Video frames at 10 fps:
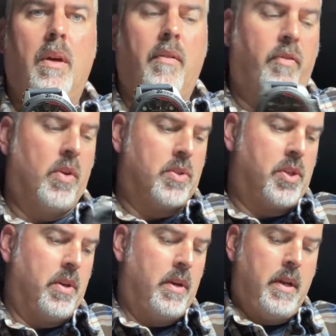
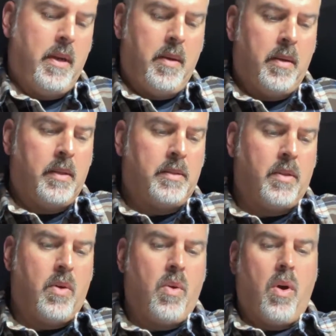Vulture.
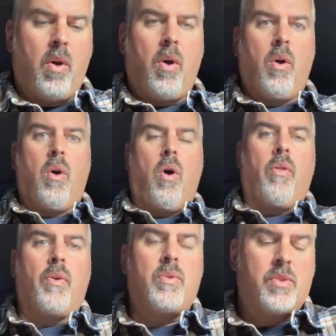So
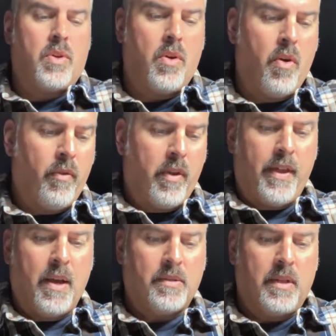all those are over
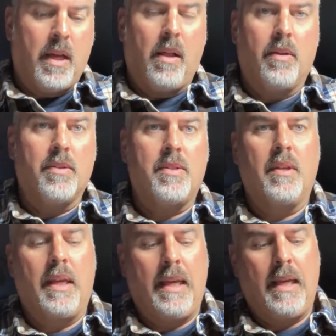$1,000,
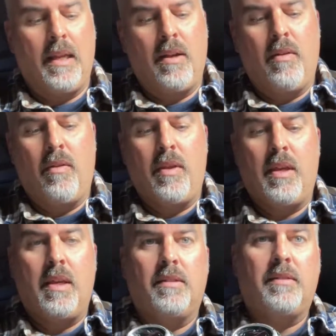and
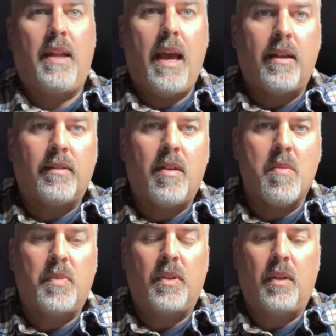the Status
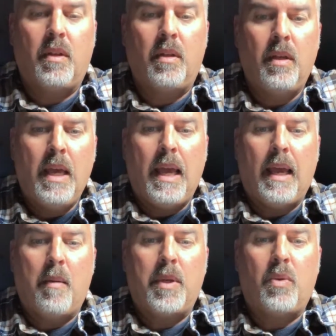comes in
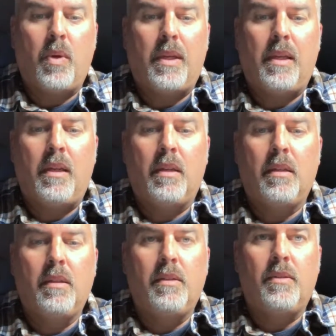at between
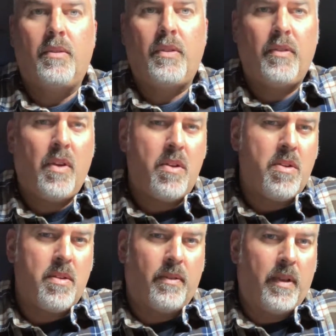
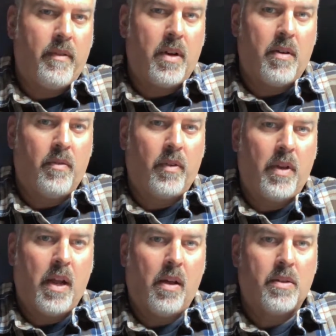$600 and
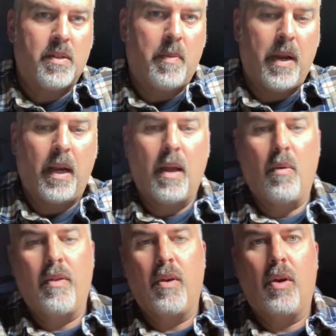$750, depending
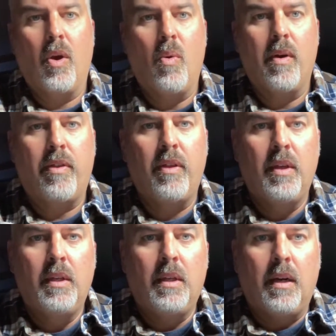on whether you go with
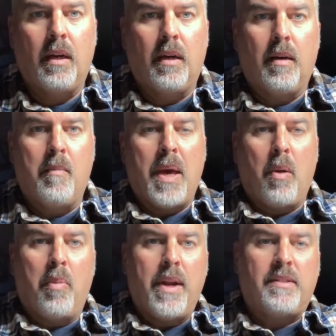a
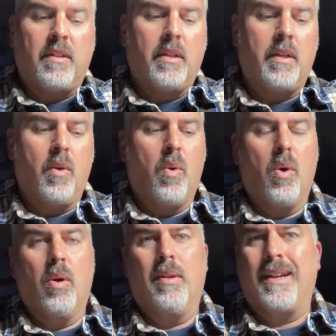metal bracelet
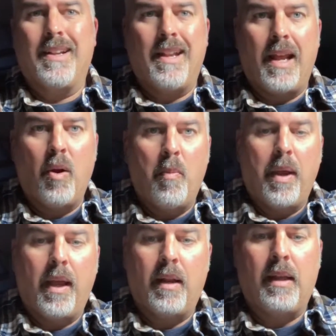or like a NATO
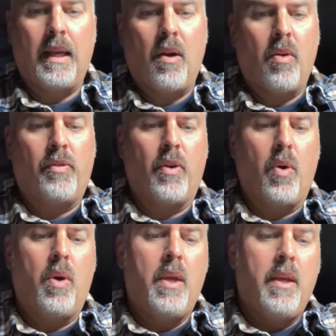band. And
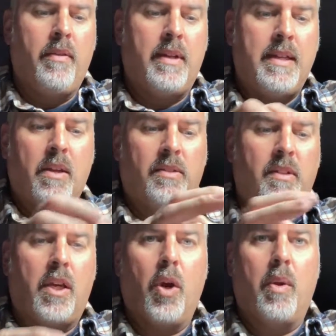also the
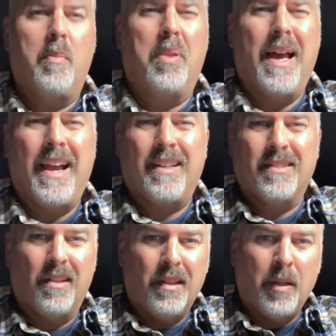DLC coated black is
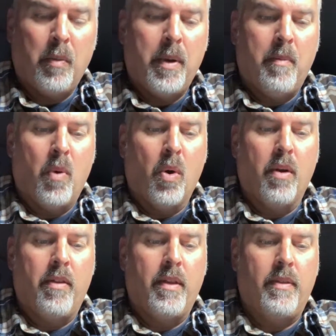a little bit
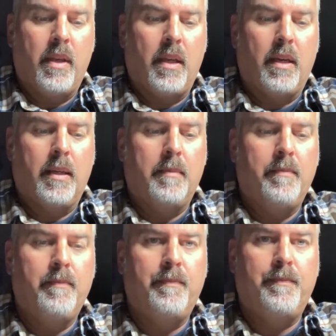more than the
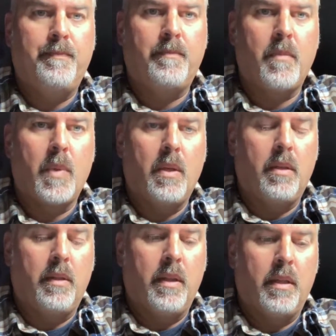
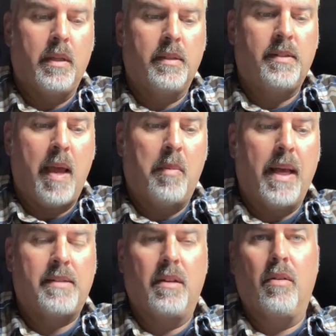
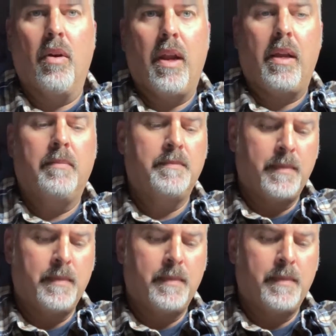sandblasted gray.